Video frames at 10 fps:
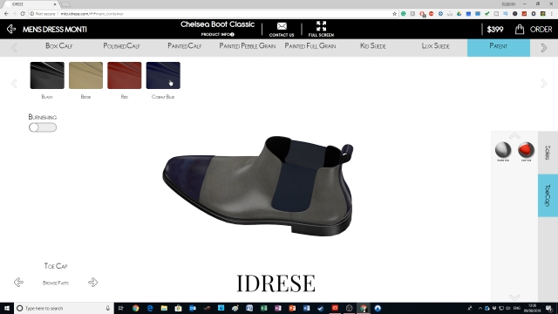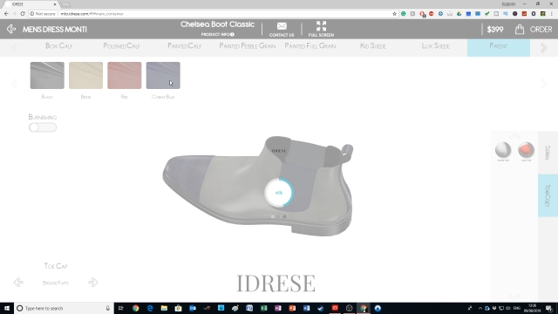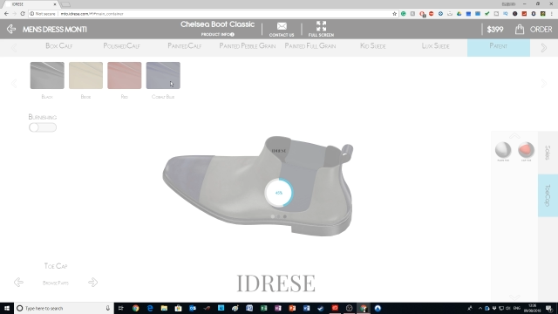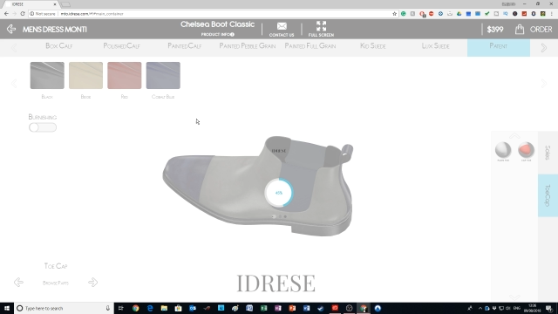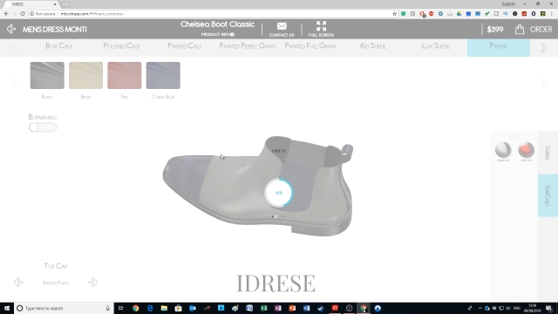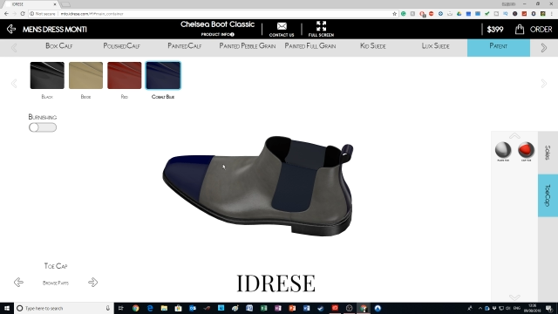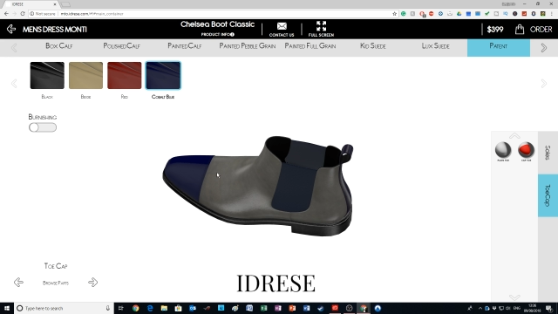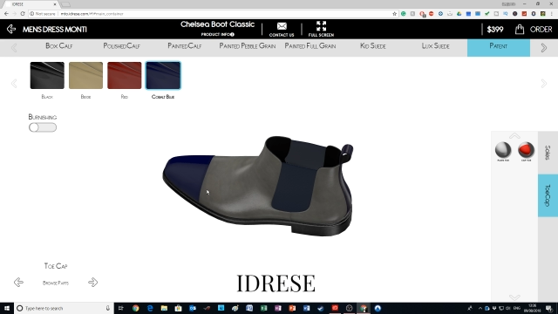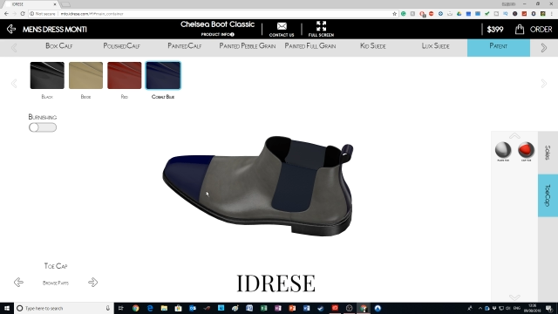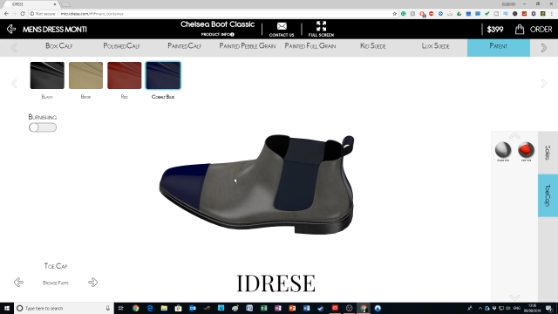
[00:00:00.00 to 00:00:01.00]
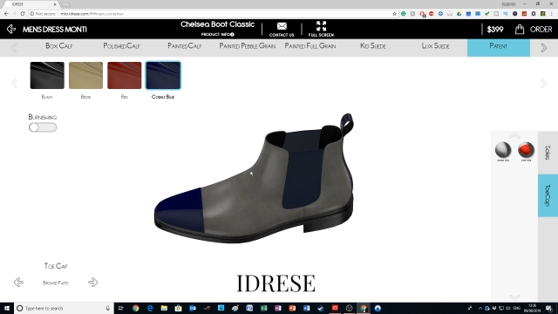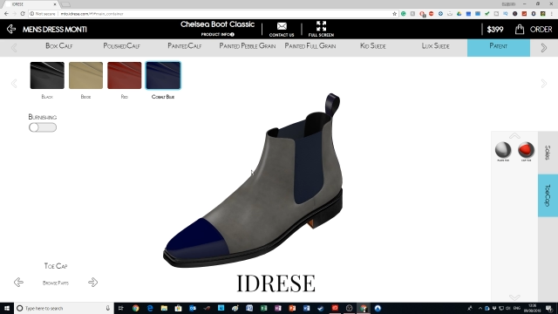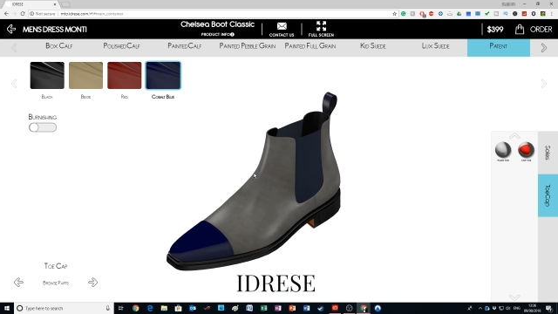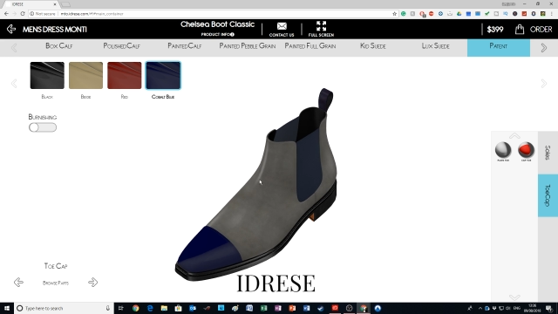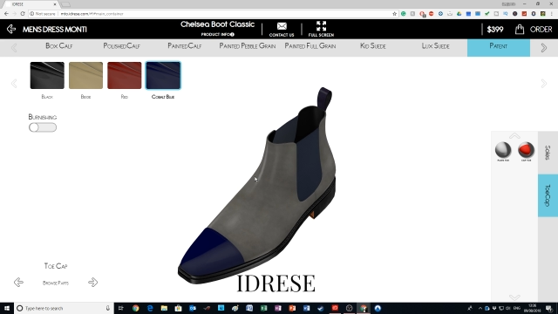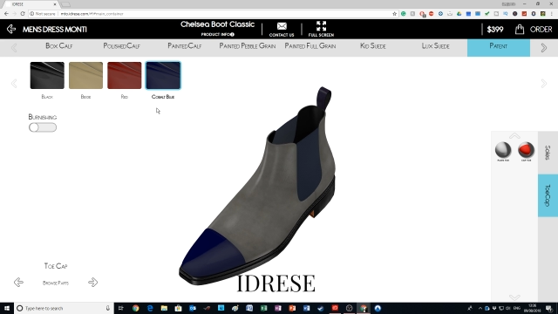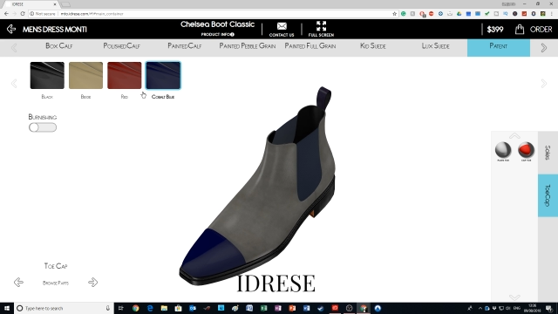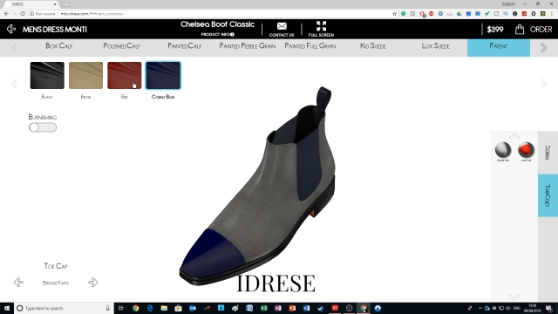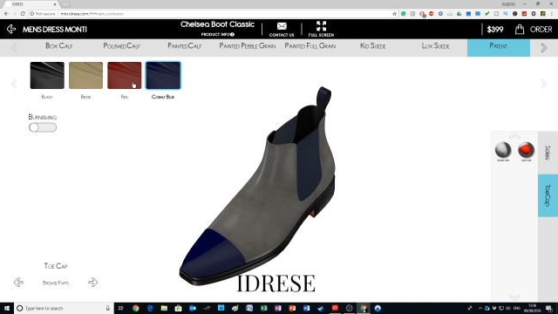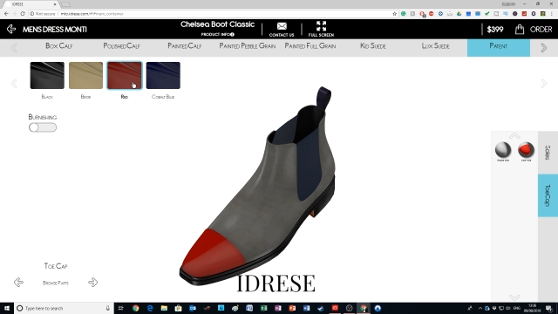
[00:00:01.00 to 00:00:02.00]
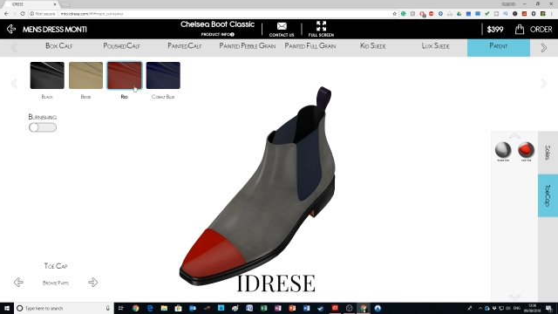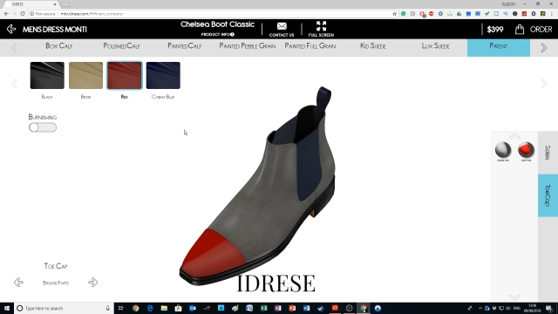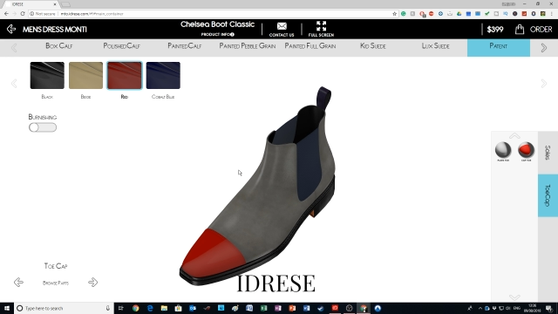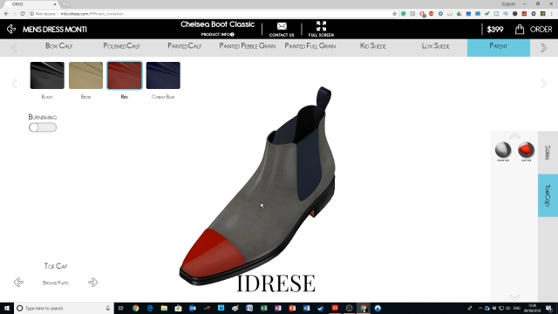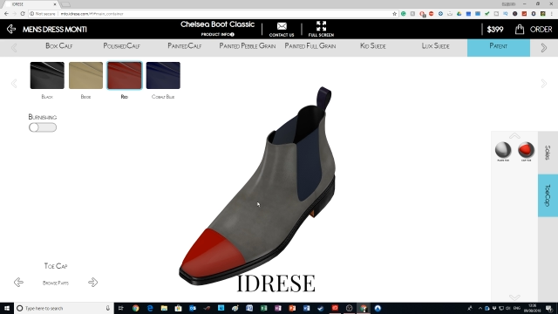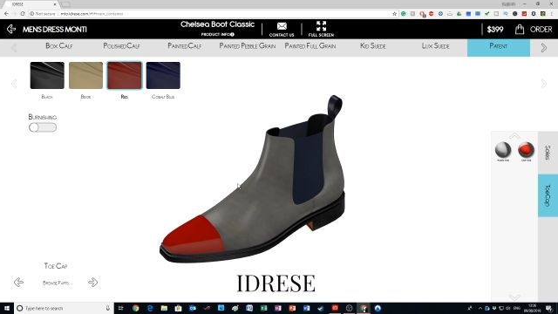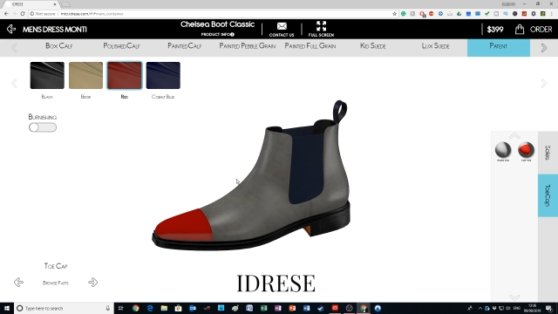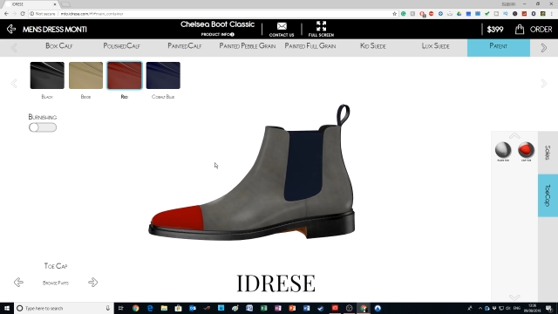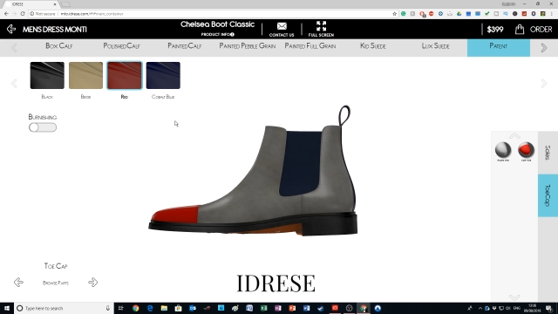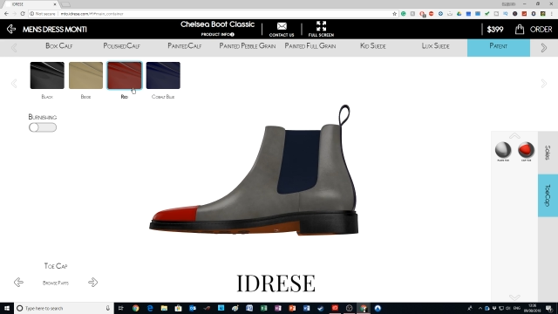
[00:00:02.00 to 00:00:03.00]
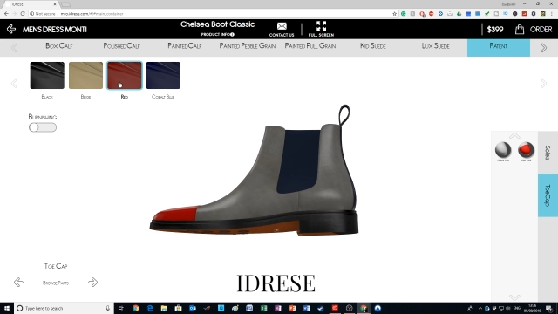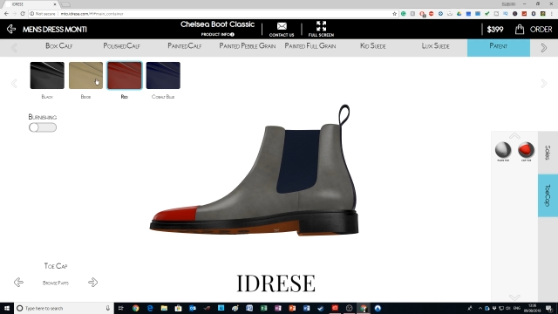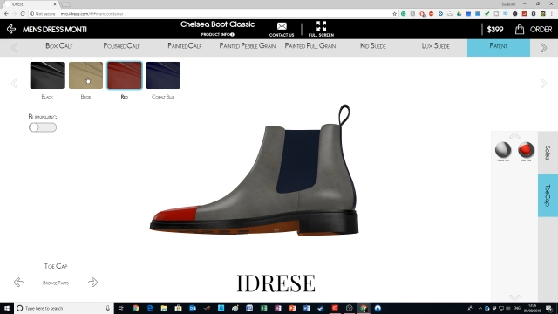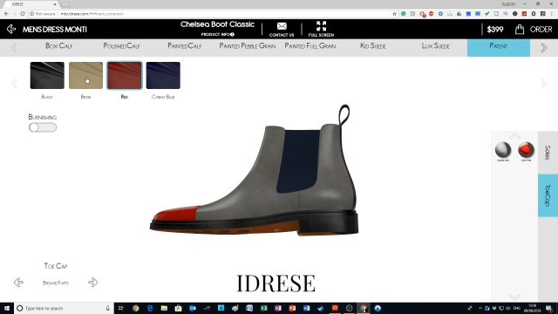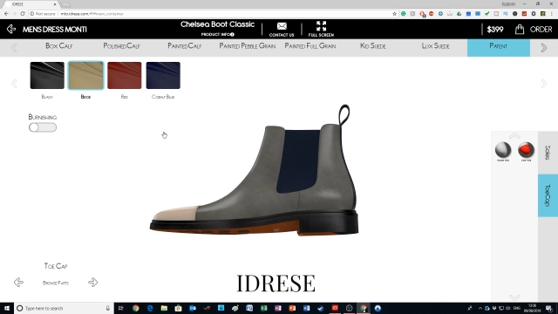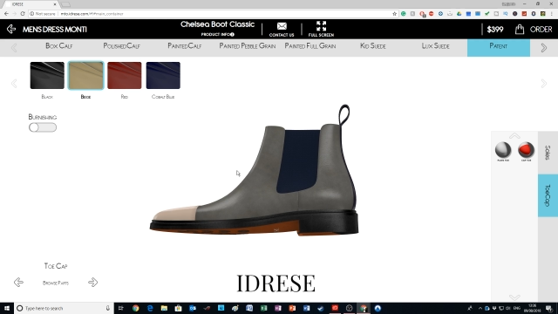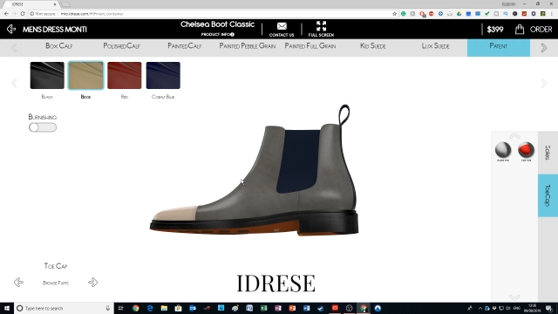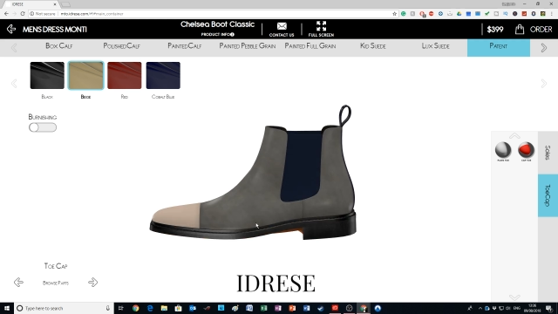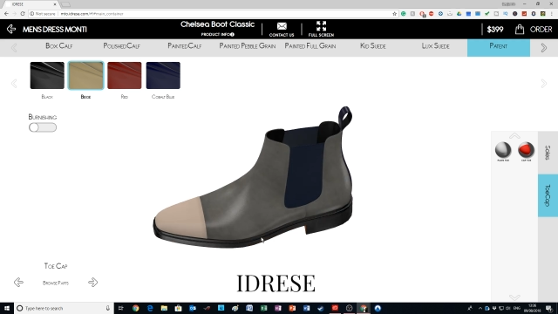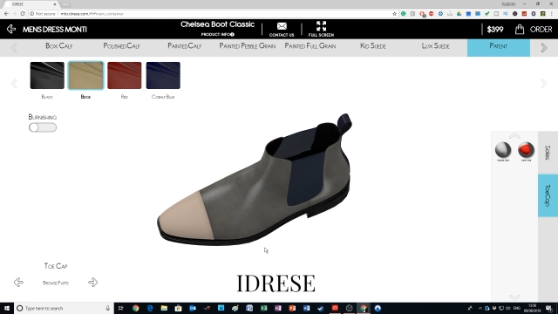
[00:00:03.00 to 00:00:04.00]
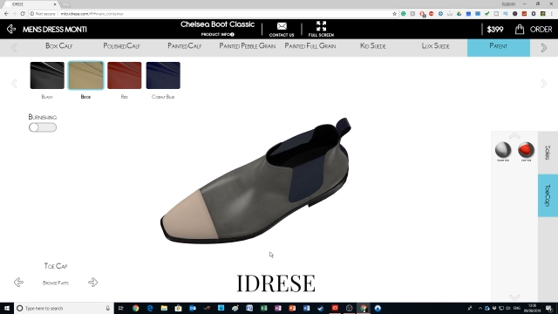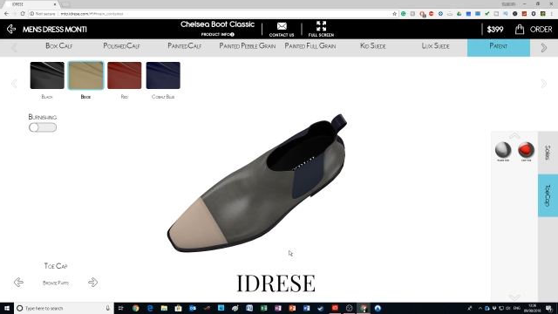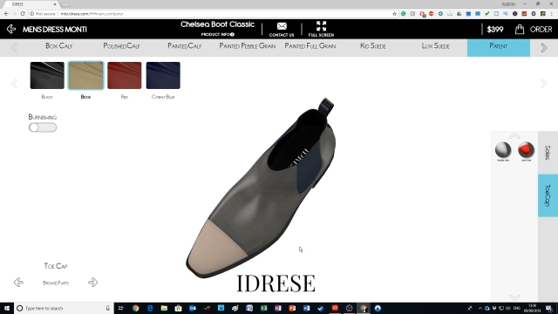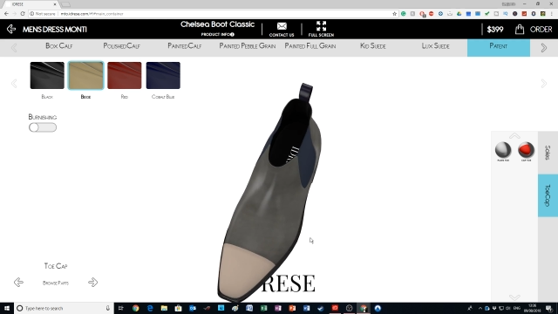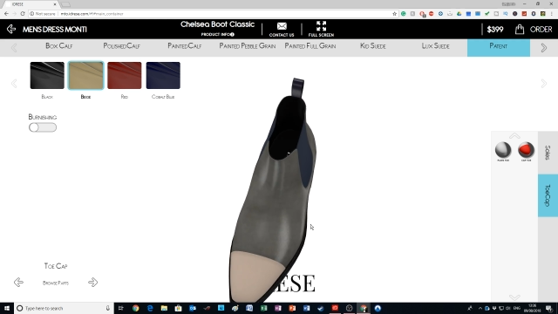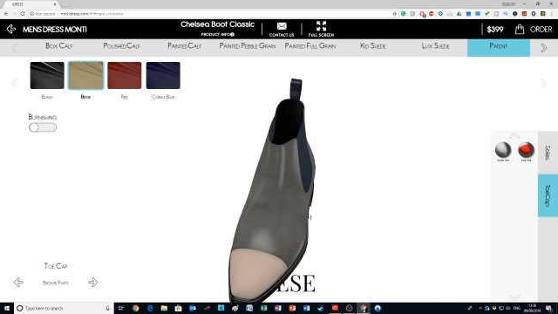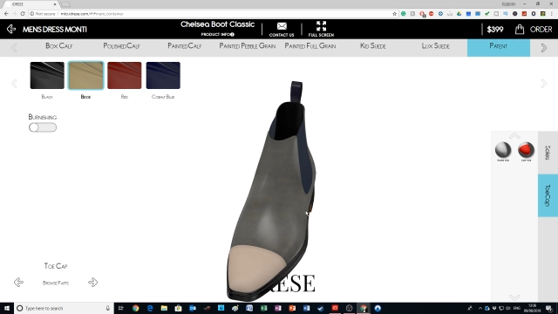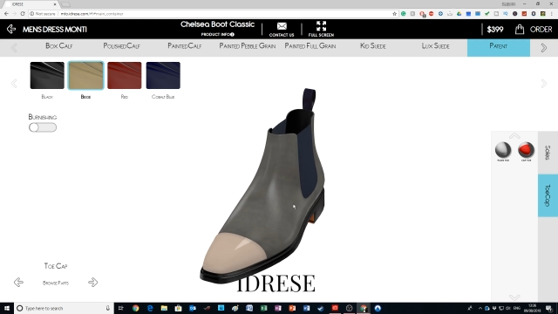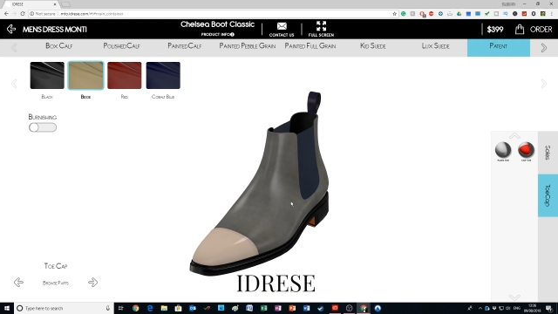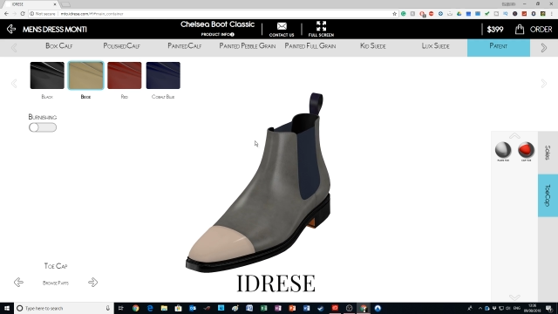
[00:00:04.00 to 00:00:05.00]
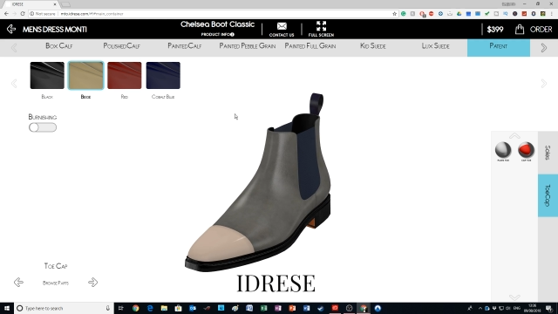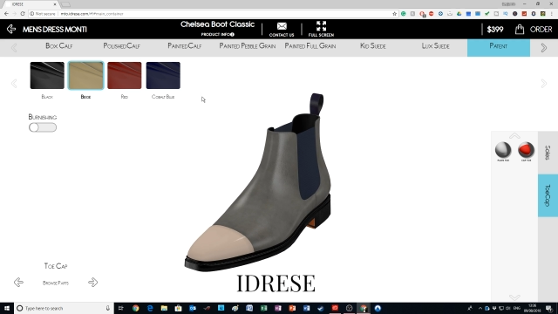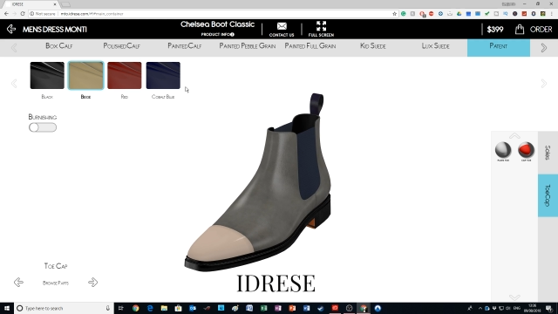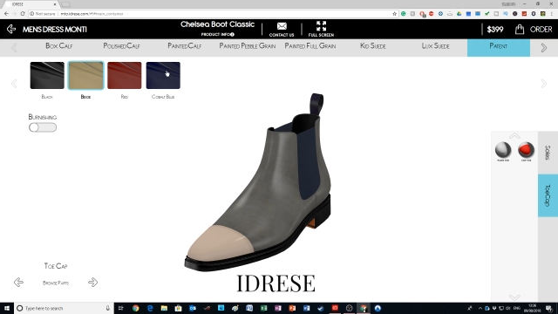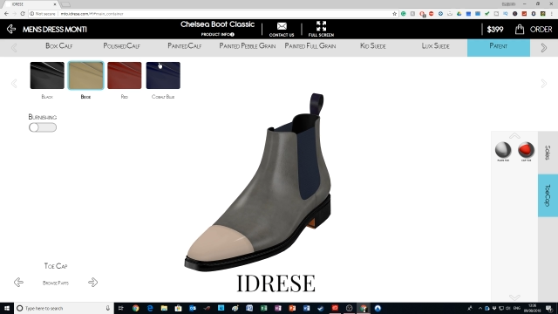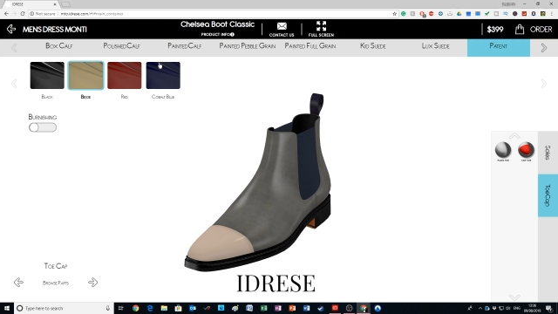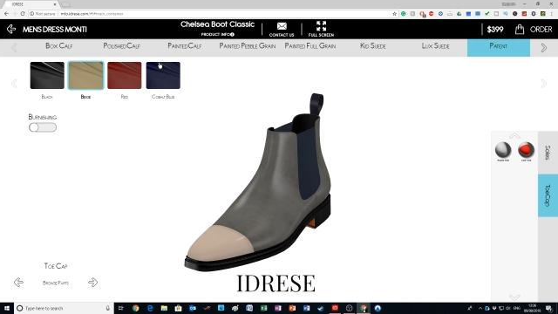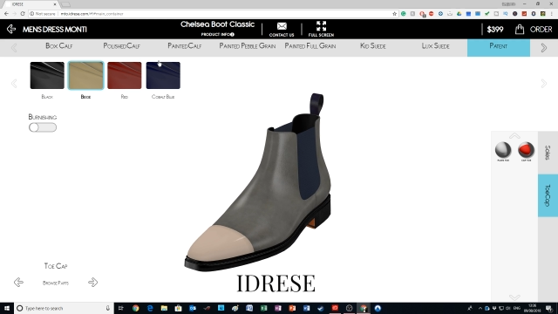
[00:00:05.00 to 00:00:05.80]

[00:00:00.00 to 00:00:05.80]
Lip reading: [unreadable: no face in view]